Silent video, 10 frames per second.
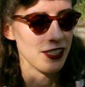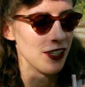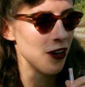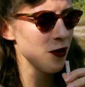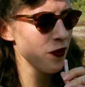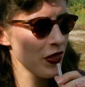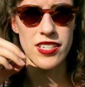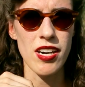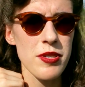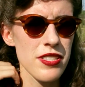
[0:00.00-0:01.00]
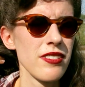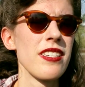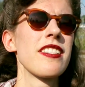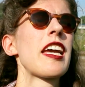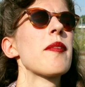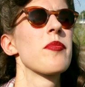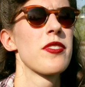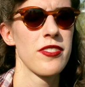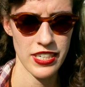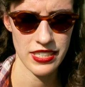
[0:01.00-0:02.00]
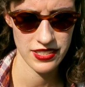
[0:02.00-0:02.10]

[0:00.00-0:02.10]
So I'm just gonna skip straight